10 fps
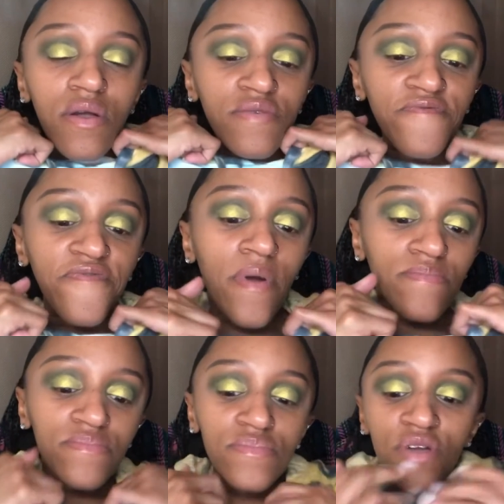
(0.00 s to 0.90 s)
From
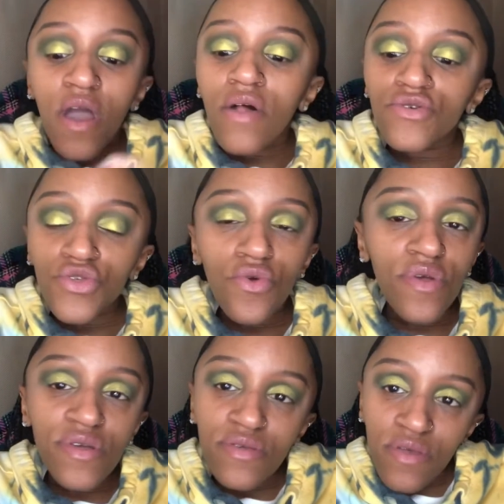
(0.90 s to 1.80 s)
the color
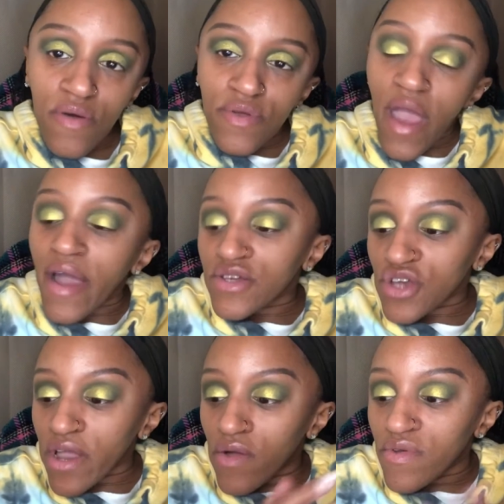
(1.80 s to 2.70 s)
stories or your
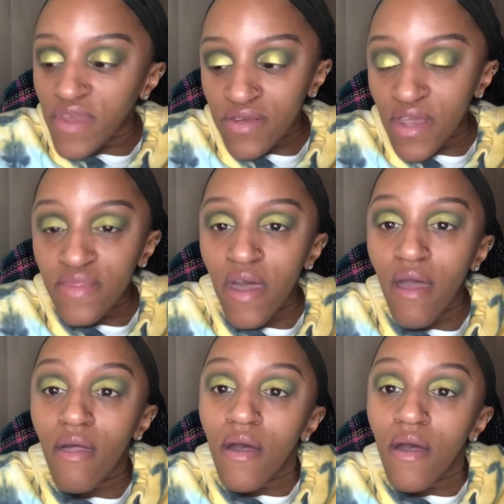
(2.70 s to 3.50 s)
eyeshadow and things like that.